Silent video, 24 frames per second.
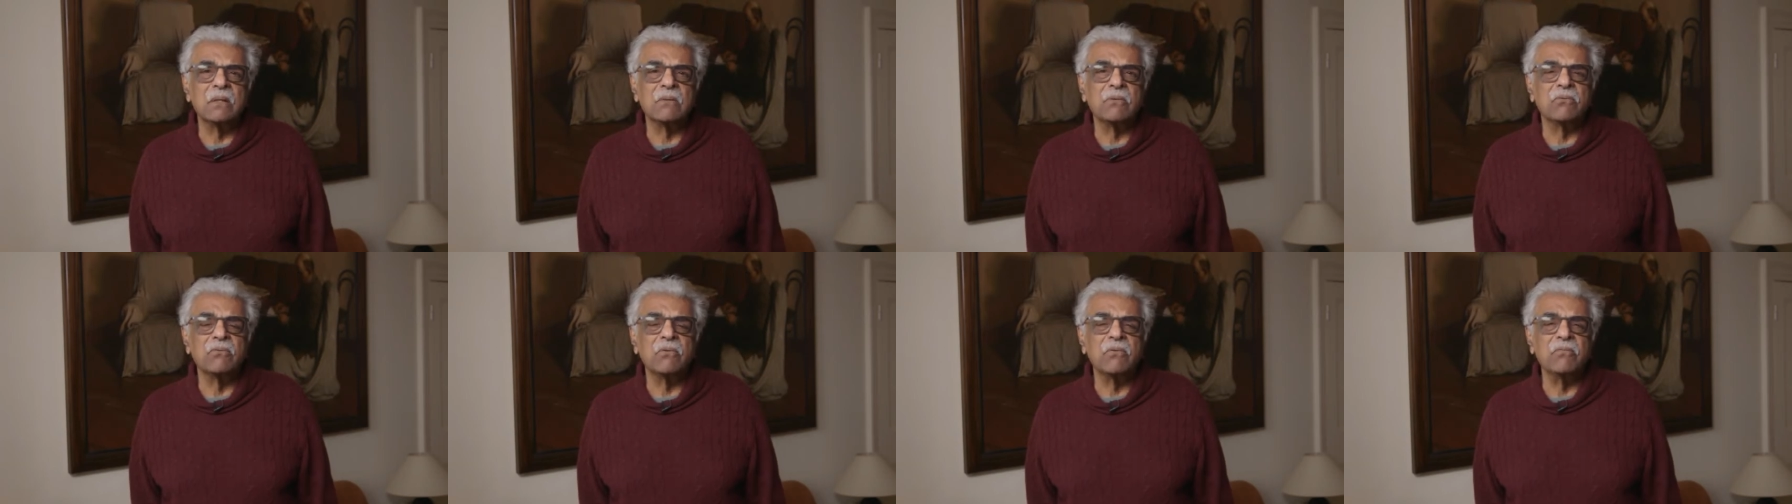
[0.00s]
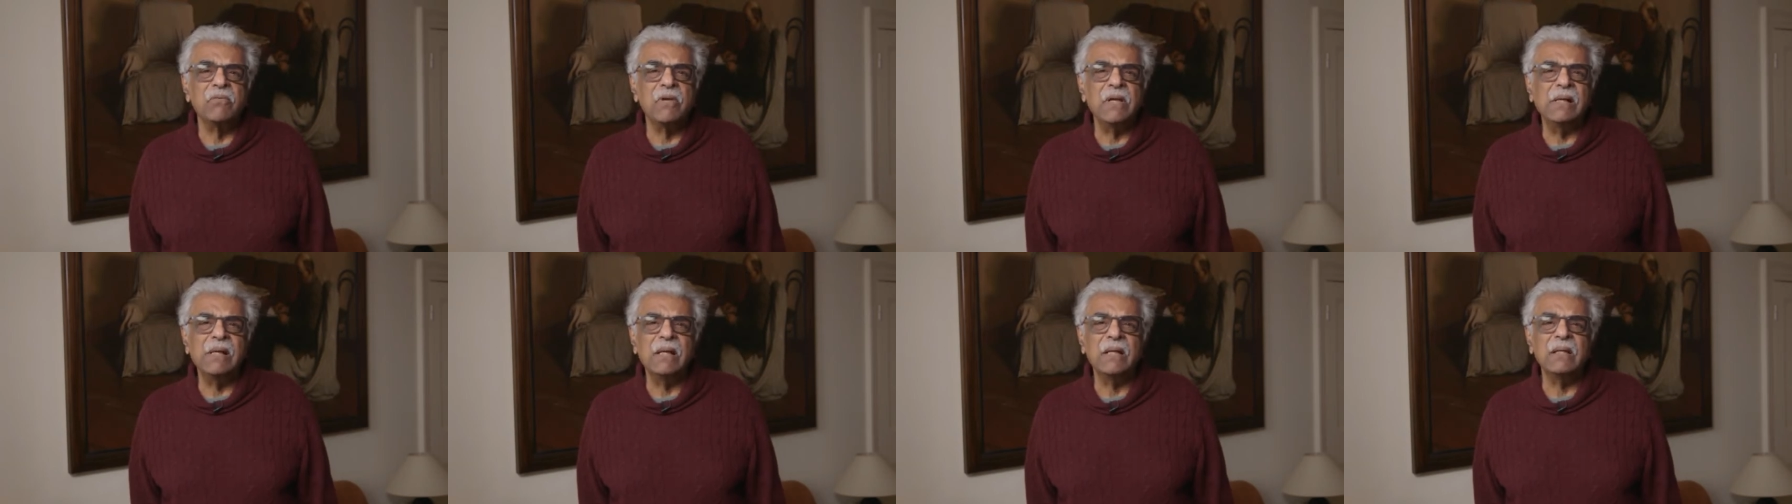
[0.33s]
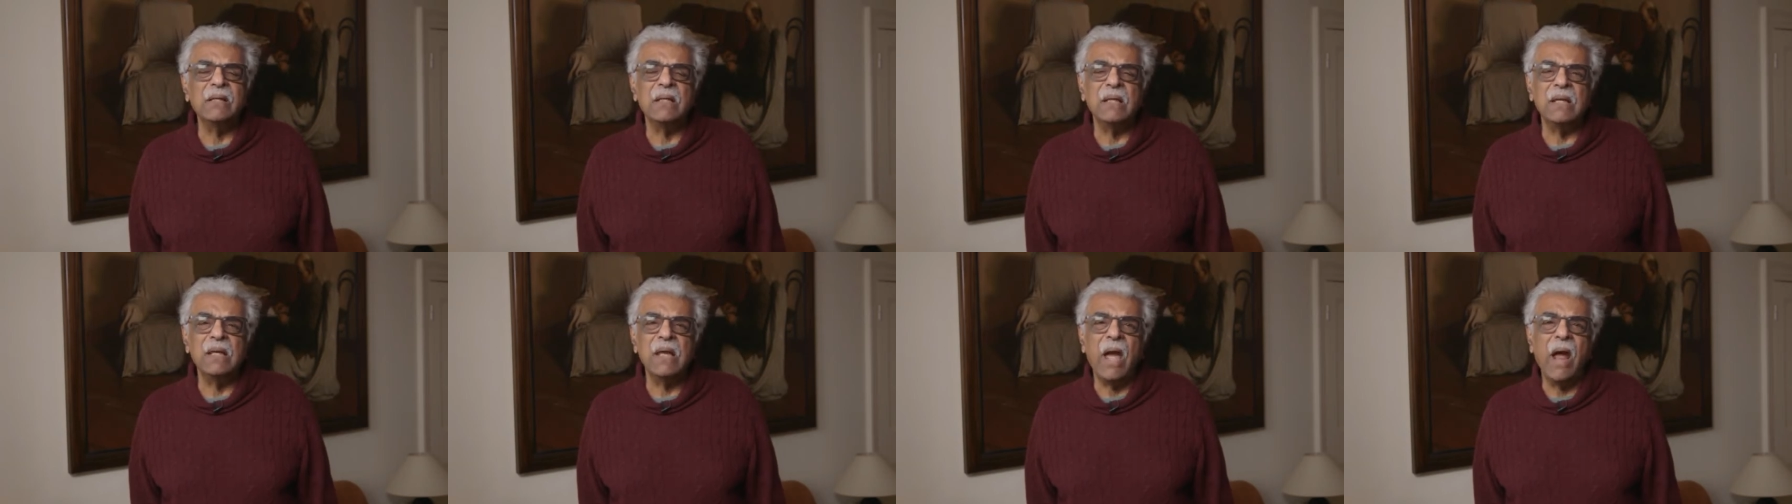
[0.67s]

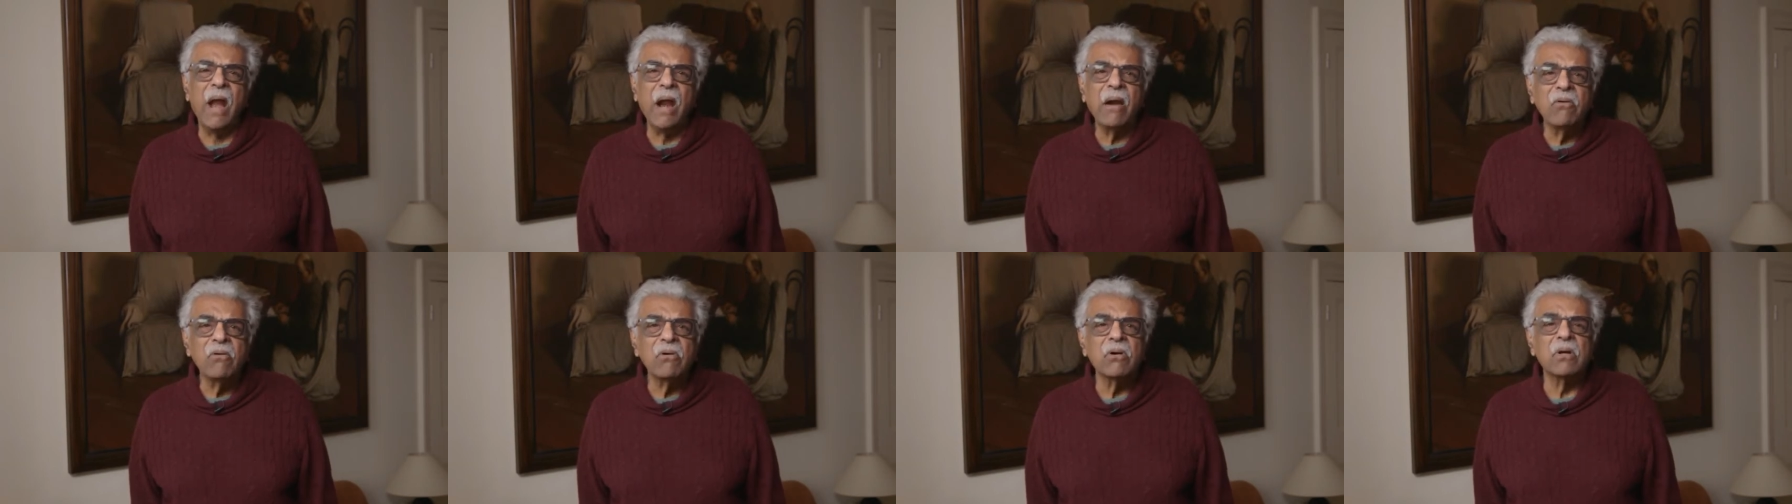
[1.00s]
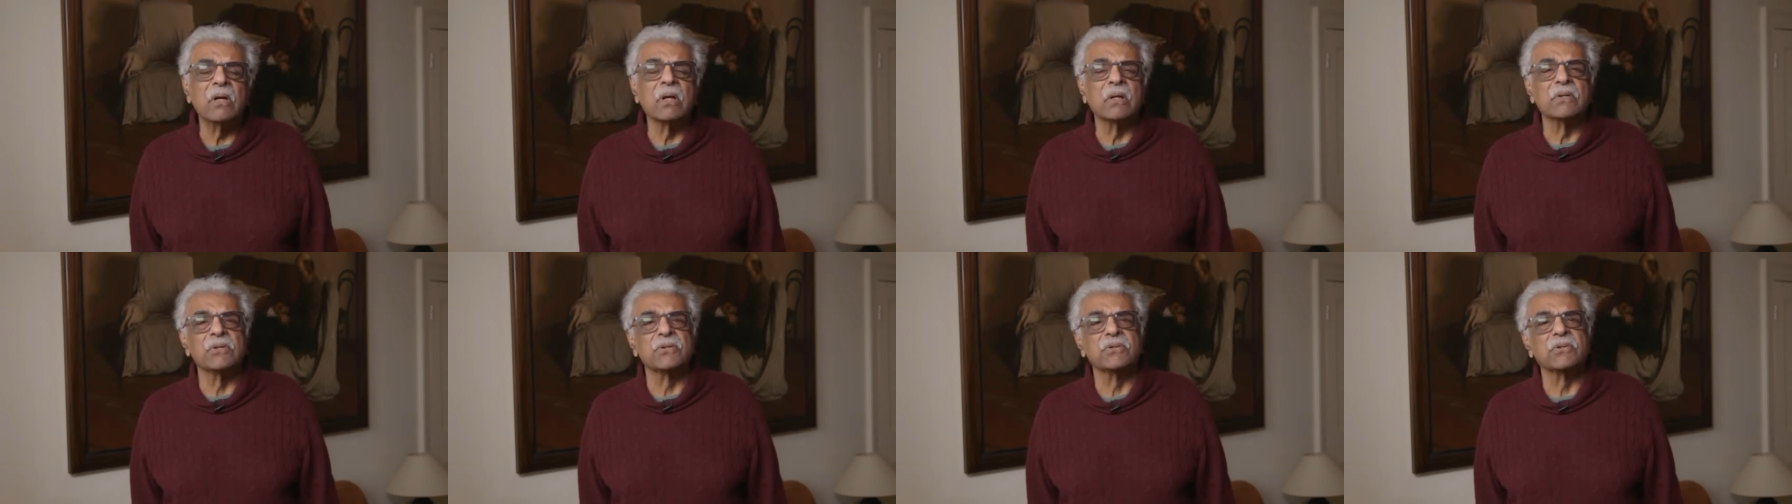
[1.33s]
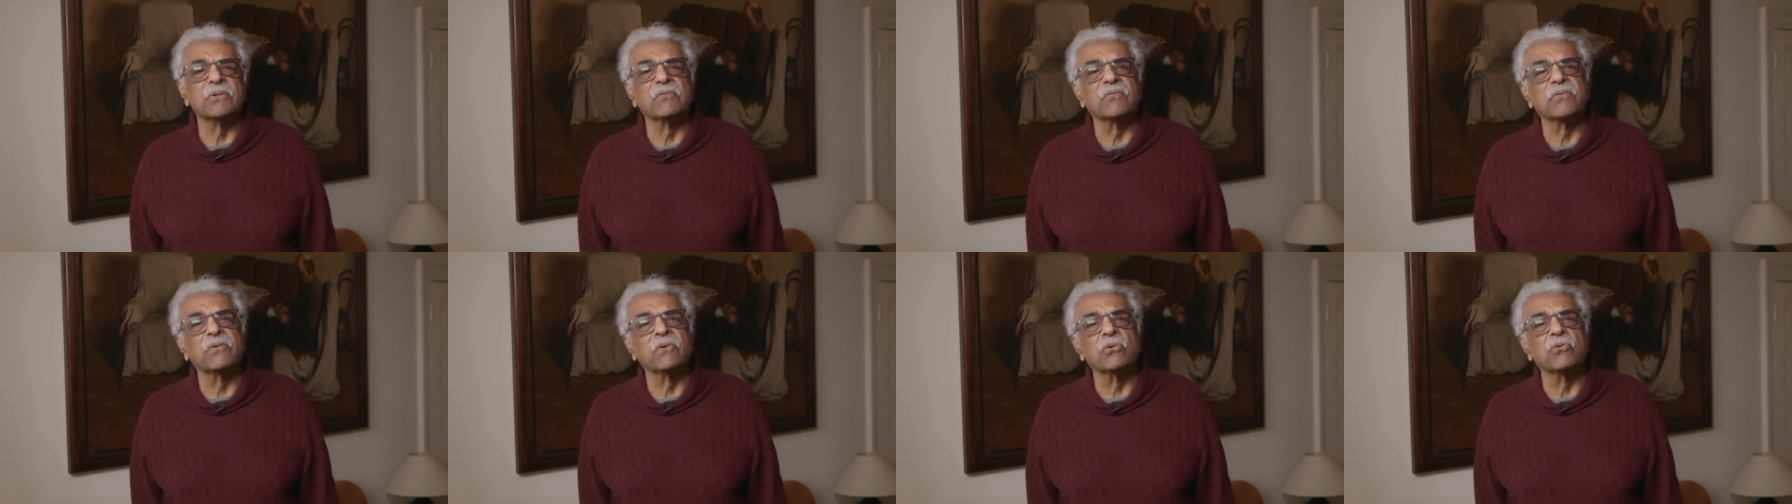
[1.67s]
revealing the arrogance
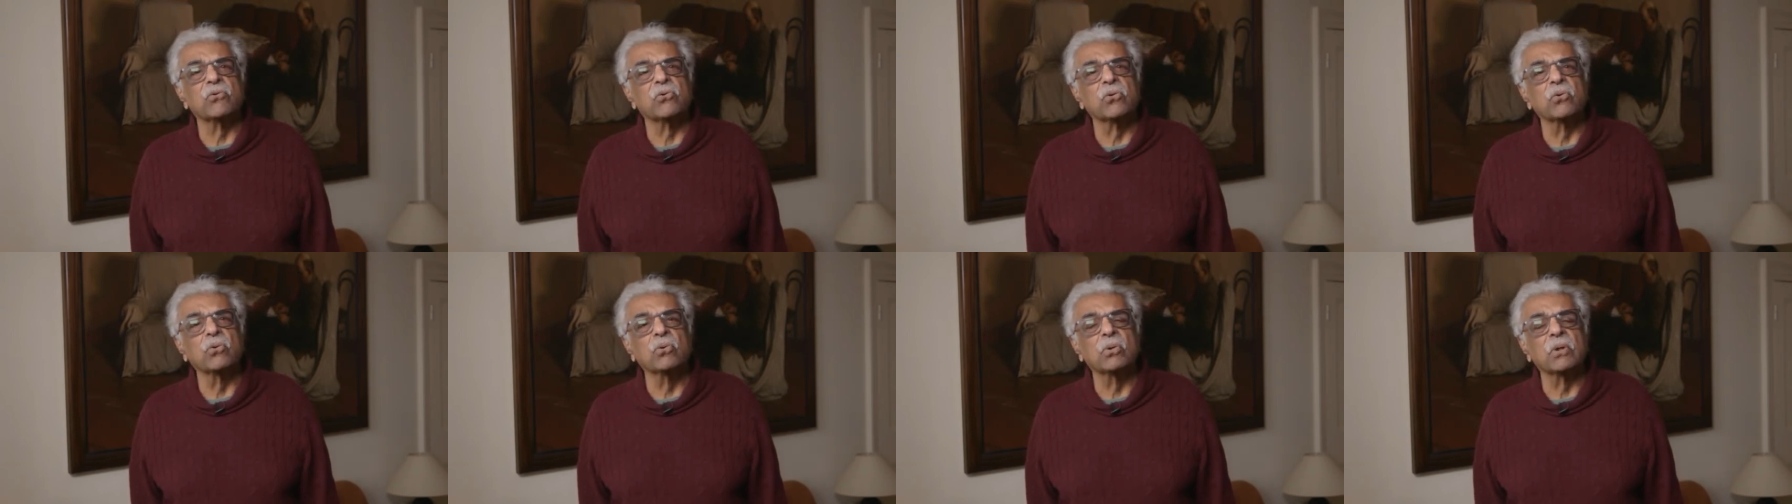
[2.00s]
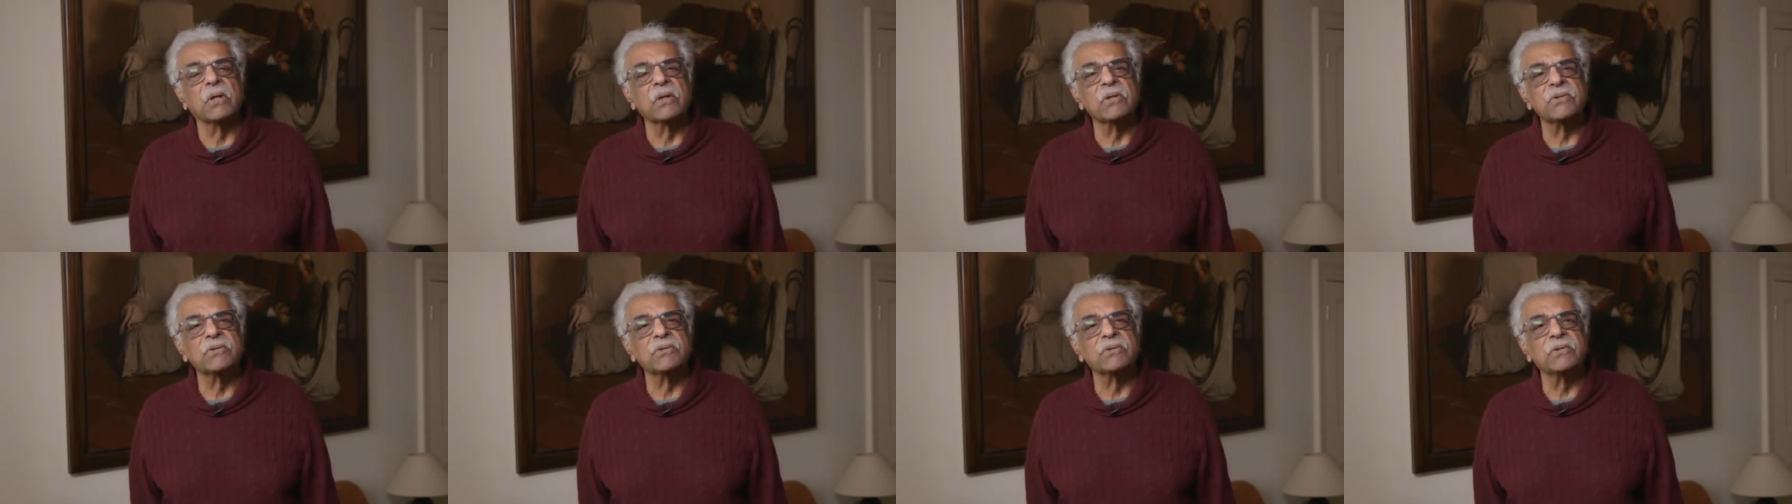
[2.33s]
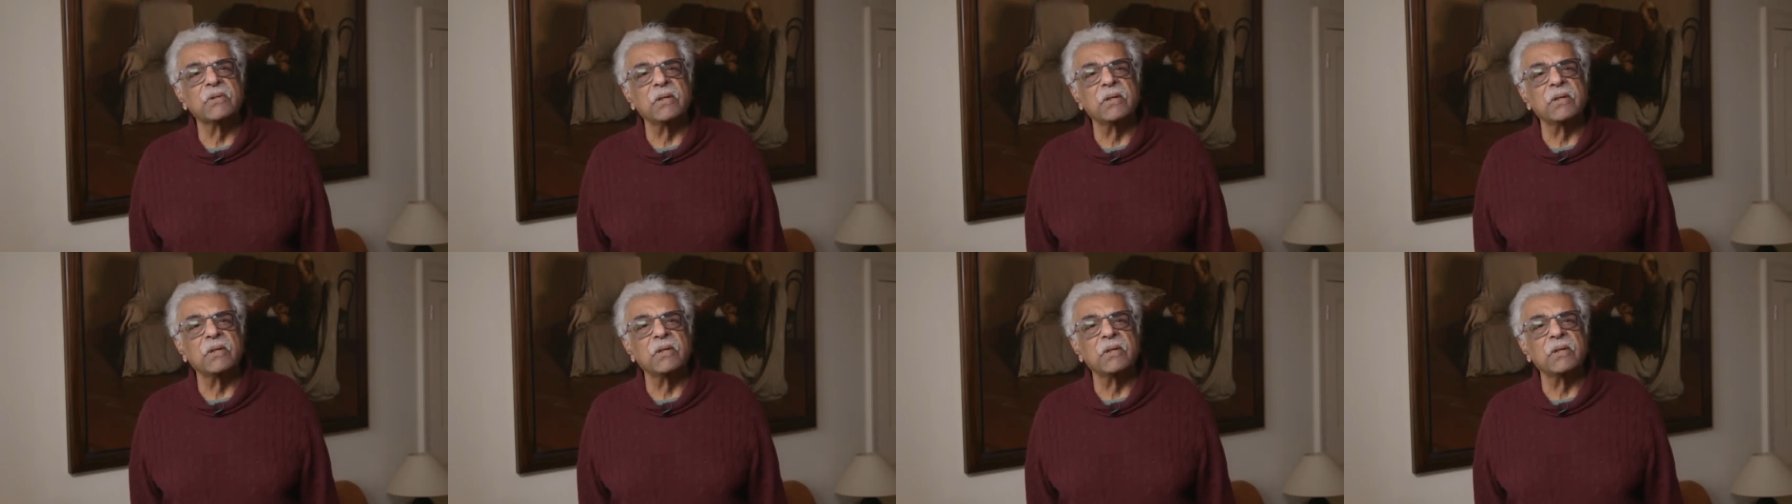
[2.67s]
of the rulers